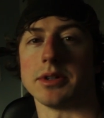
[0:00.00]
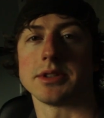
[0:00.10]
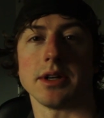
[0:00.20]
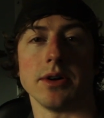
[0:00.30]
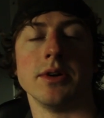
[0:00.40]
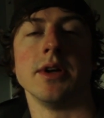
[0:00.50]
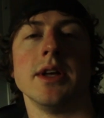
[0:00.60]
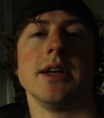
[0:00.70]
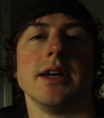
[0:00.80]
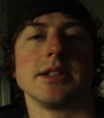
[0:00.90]
So
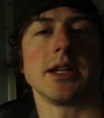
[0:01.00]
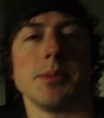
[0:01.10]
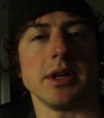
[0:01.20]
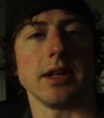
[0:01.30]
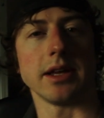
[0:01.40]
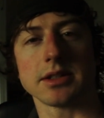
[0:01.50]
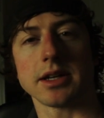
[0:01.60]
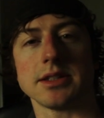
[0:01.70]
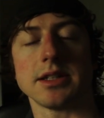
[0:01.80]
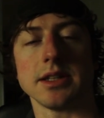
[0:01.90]
it's going to be laser
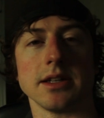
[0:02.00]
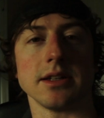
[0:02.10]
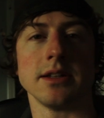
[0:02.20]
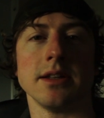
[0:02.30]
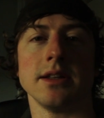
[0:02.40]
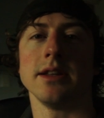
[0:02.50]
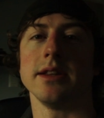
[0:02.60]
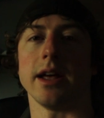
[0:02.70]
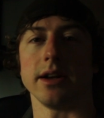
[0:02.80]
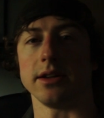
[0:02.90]
cut steel
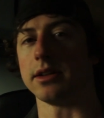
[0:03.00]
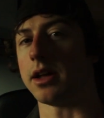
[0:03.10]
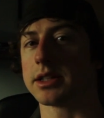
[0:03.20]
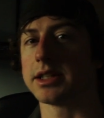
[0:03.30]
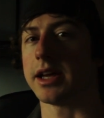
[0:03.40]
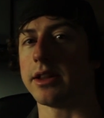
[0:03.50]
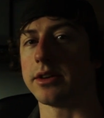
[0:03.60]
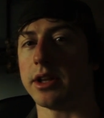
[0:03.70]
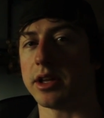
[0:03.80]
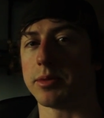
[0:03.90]
that'll lock together
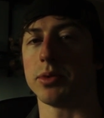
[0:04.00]
and then you can